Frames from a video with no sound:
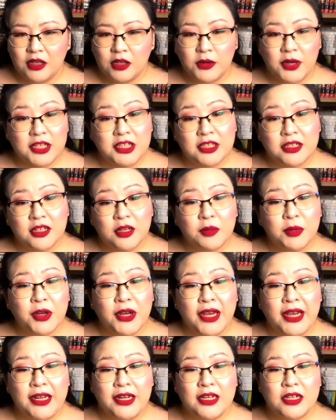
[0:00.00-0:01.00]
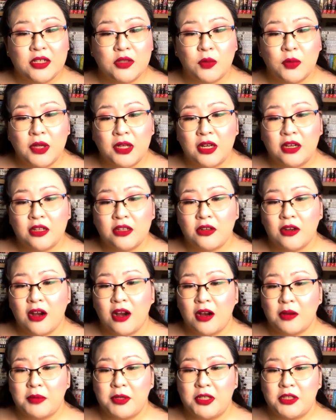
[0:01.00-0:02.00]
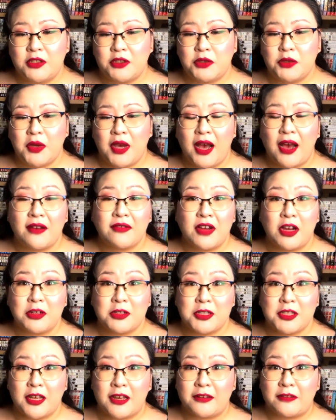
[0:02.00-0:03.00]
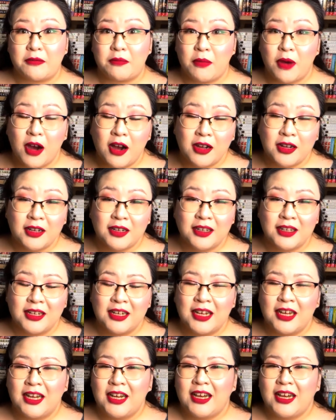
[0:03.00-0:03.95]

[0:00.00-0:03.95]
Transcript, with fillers: Question number eight is What other hobbies do you have outside of manga?